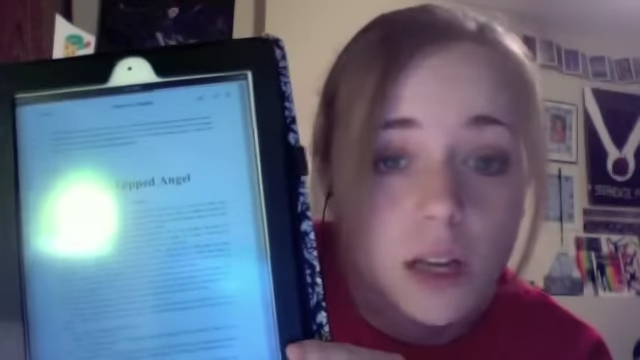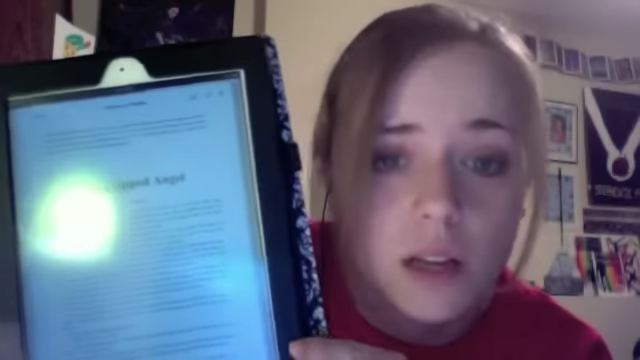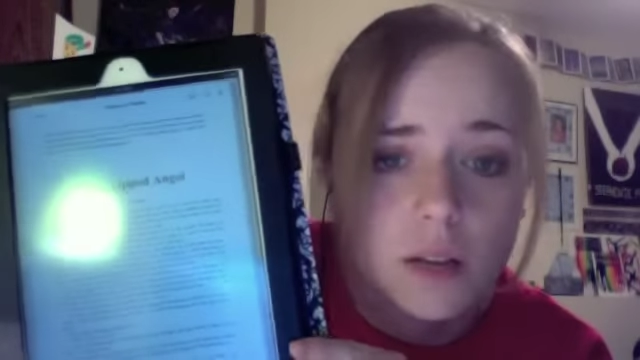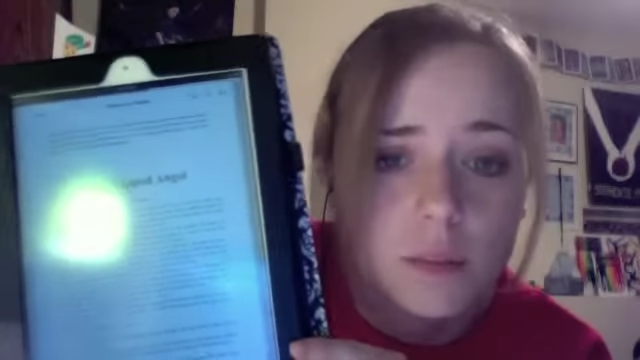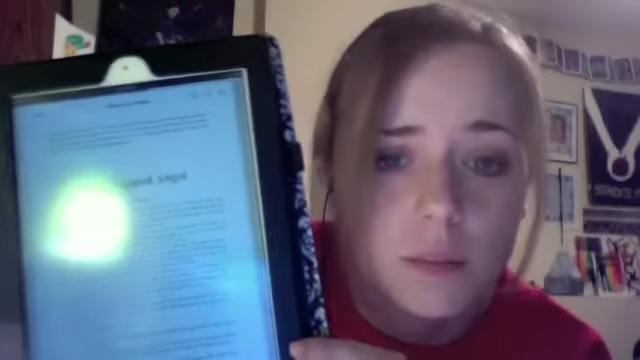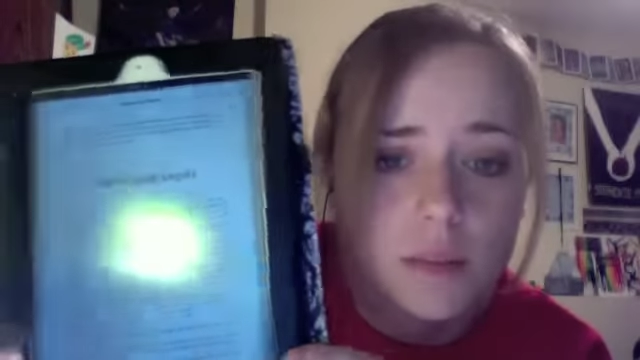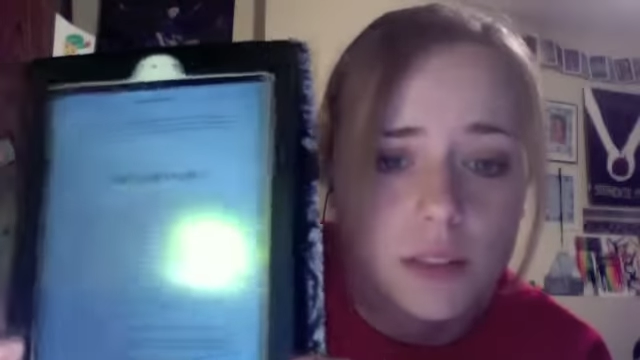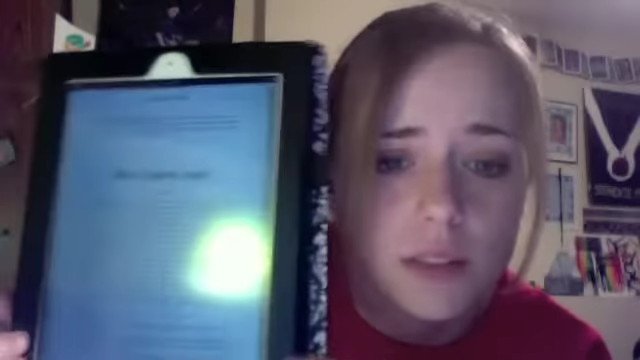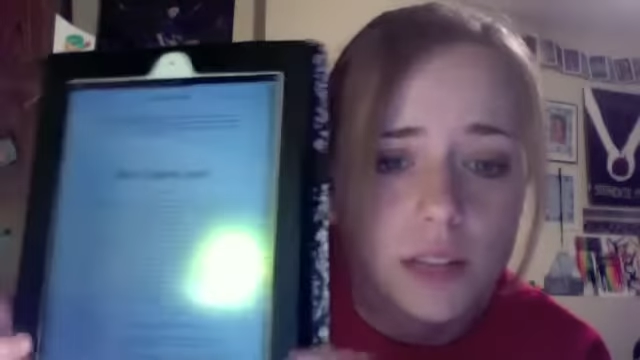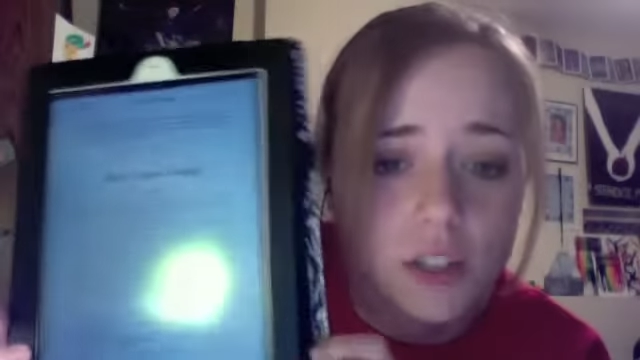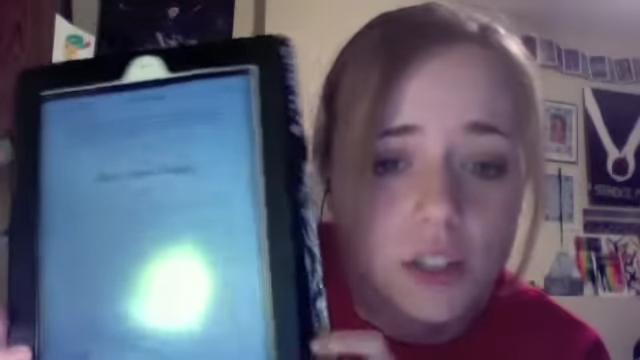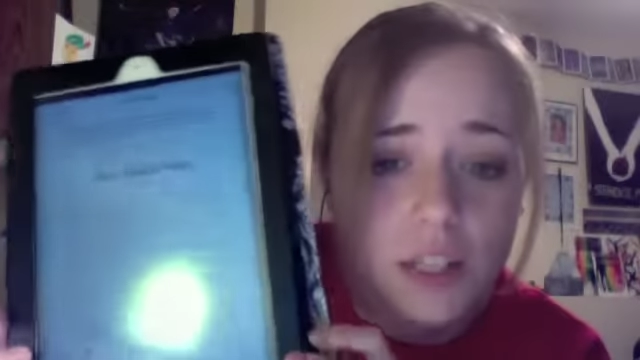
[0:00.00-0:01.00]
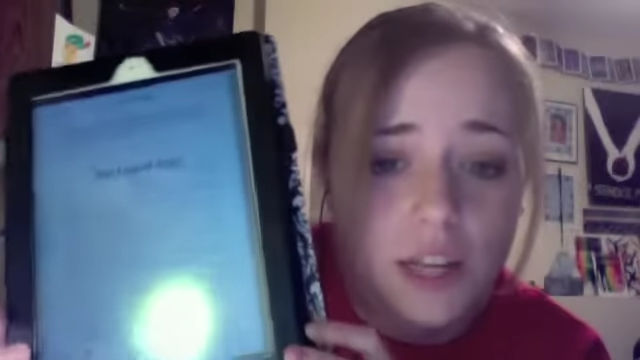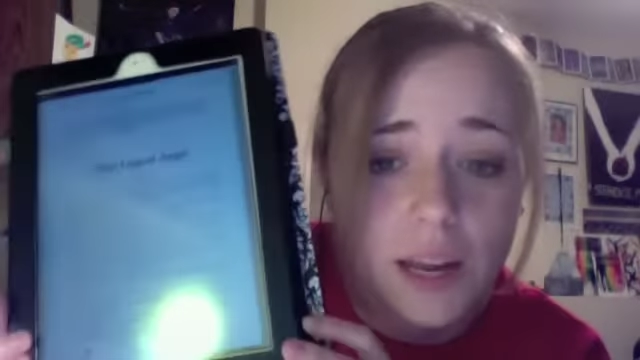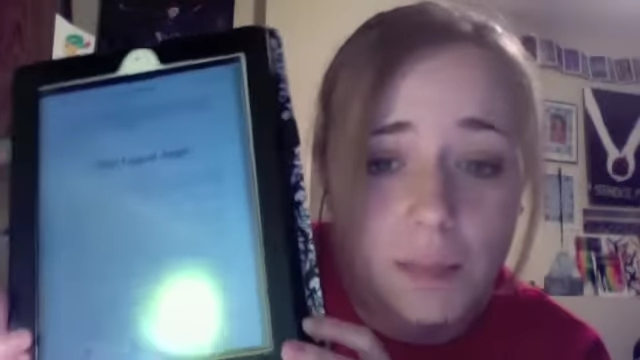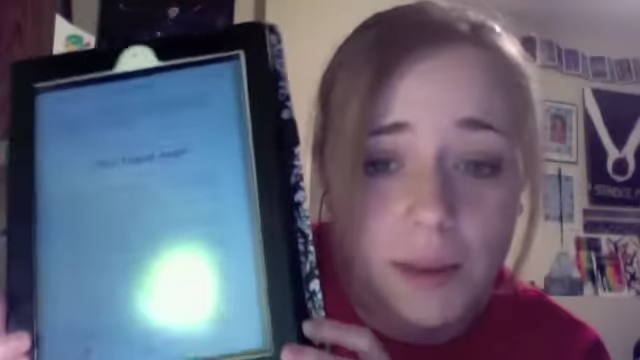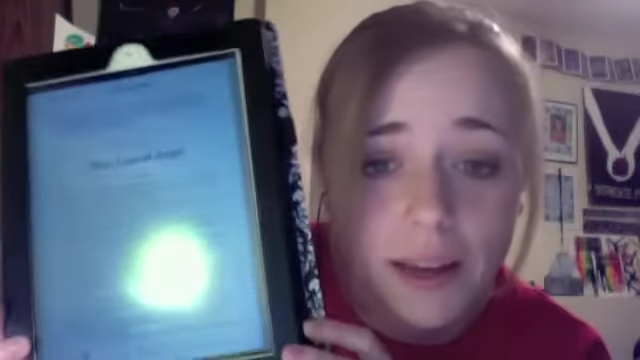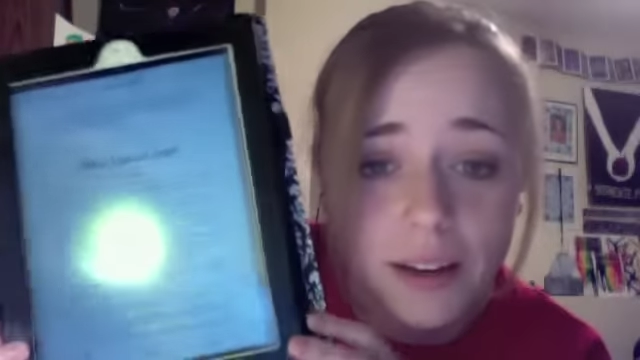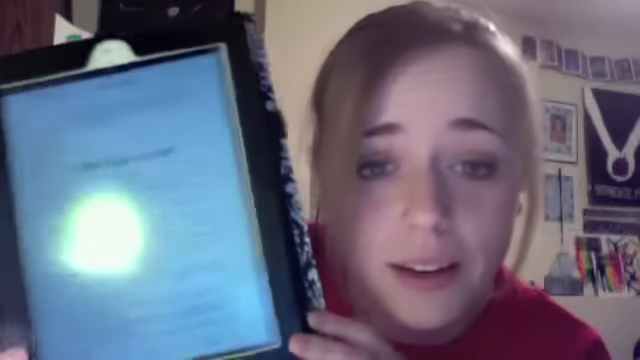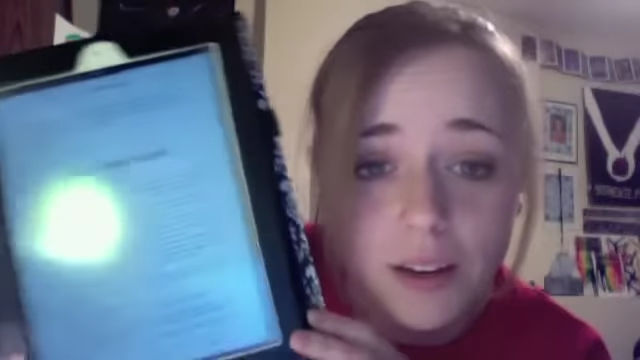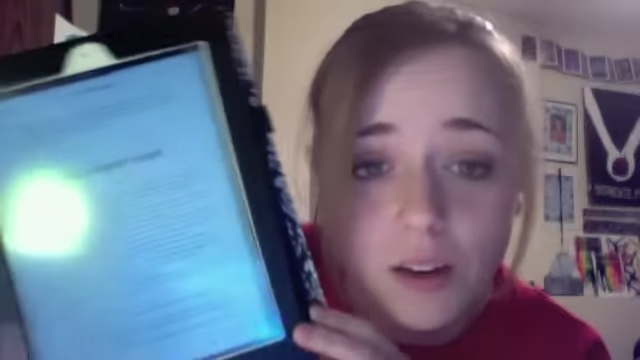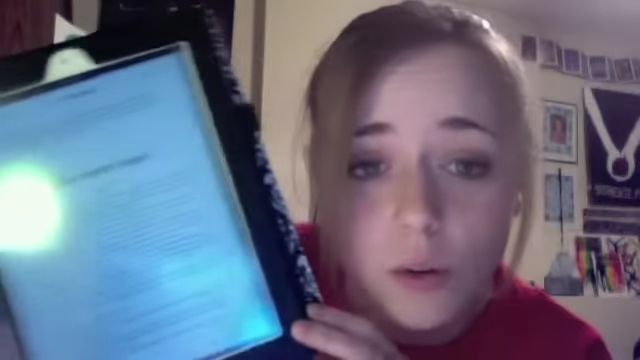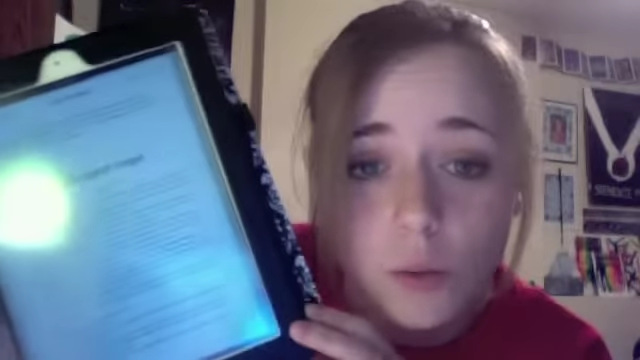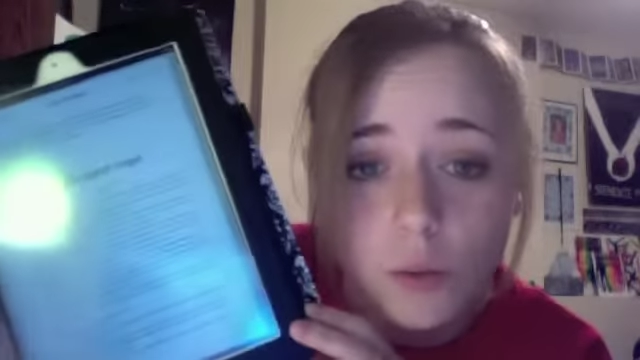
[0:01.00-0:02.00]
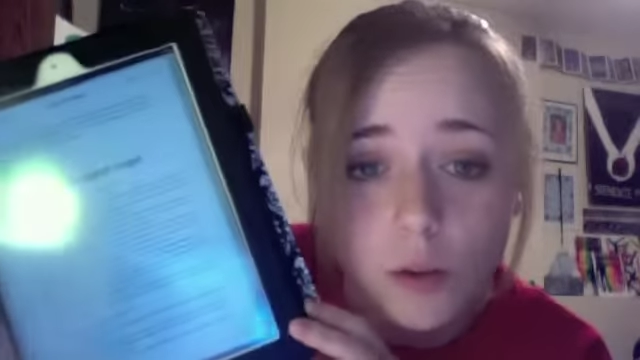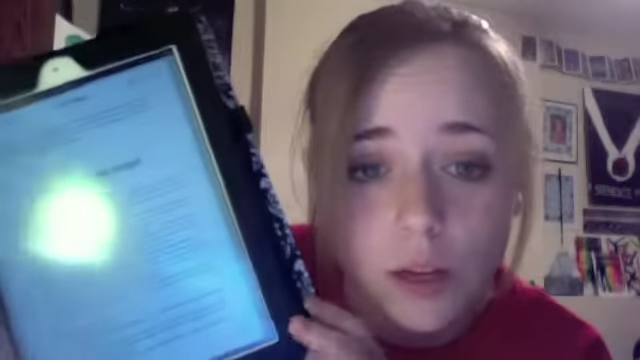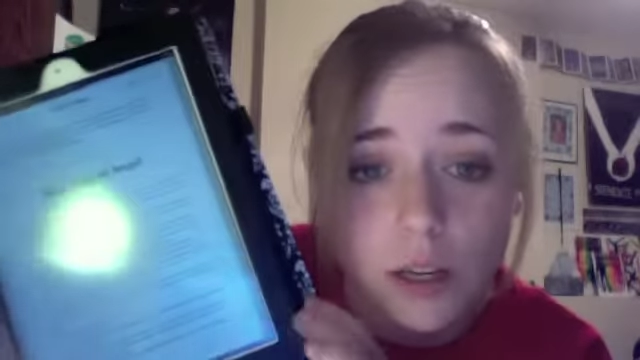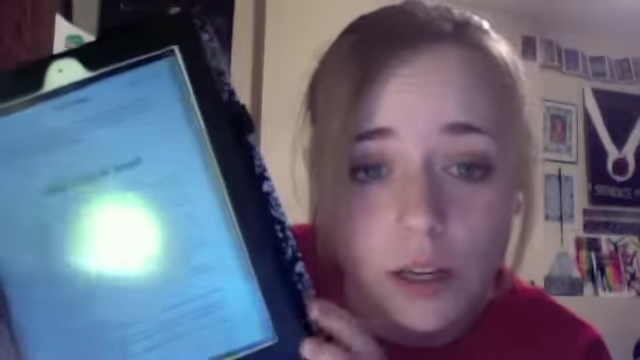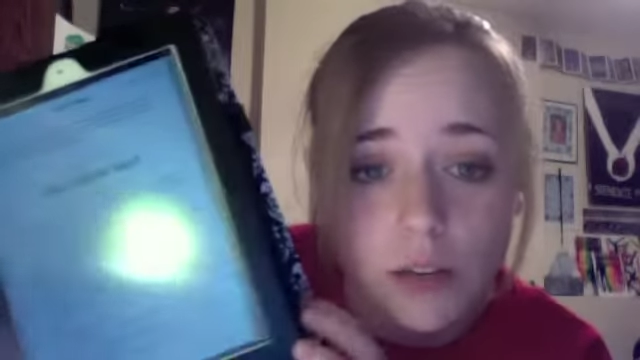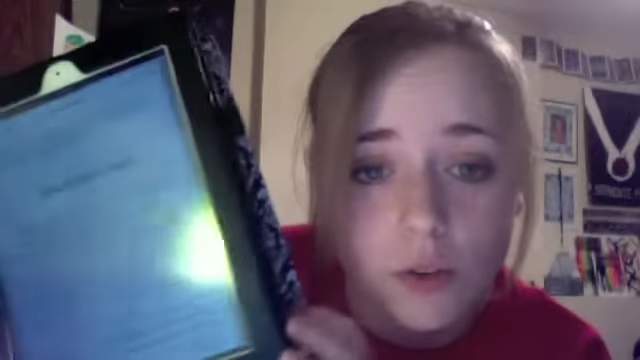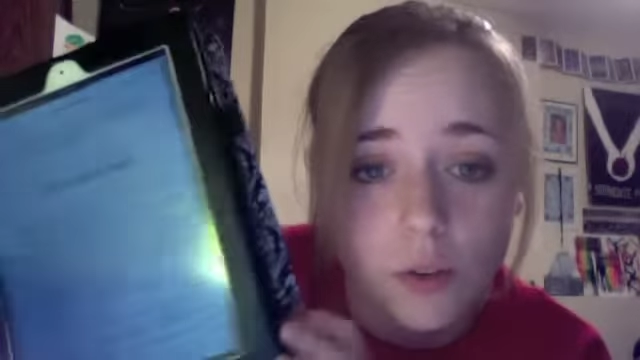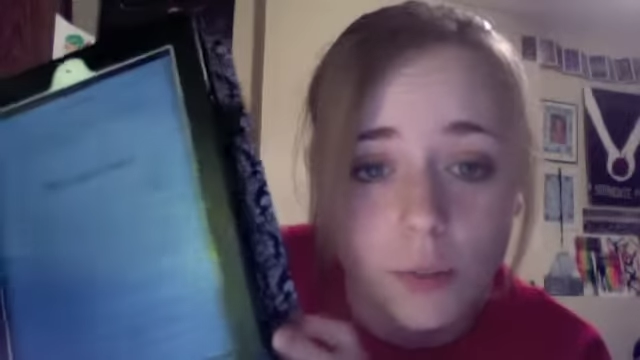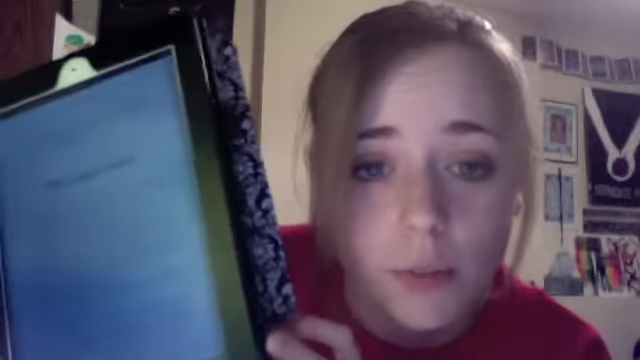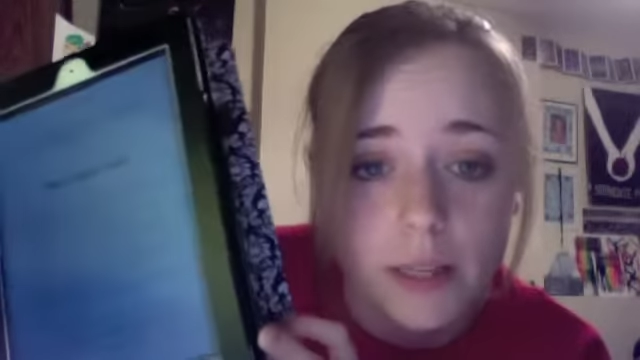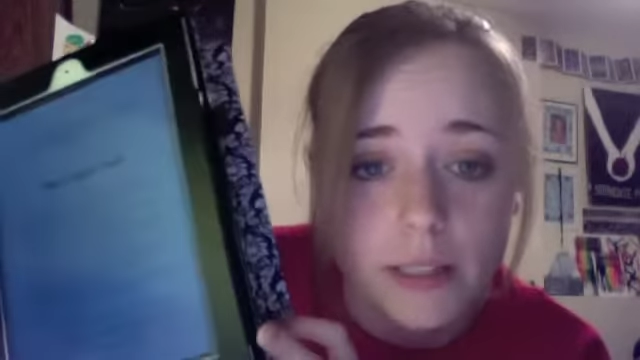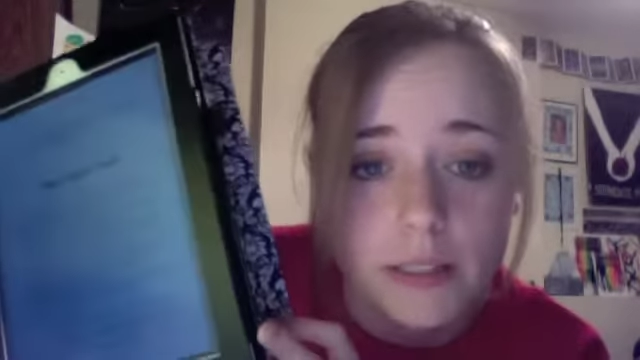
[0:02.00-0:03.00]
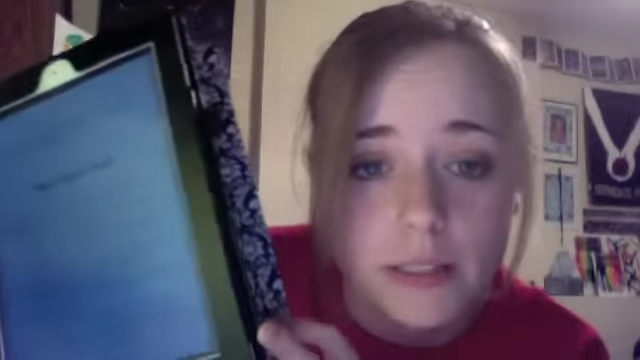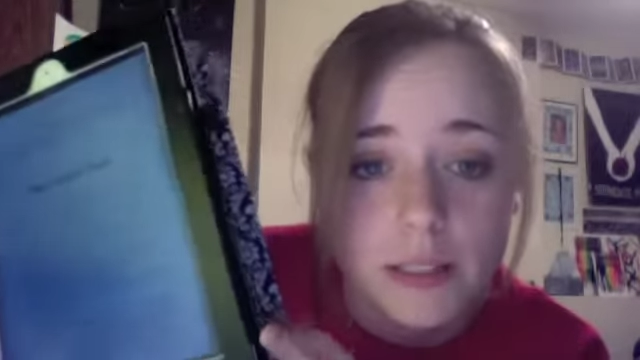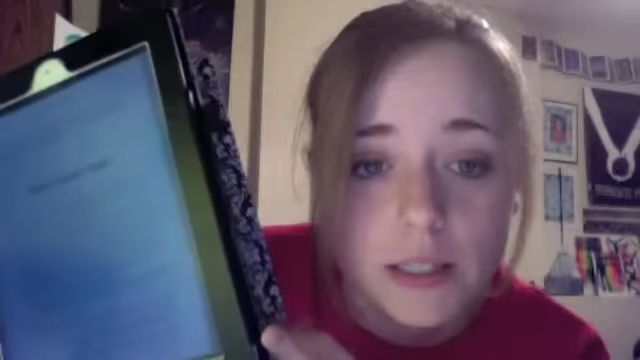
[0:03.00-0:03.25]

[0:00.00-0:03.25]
Um, this is actually an iPad, I know, not a Kindle, but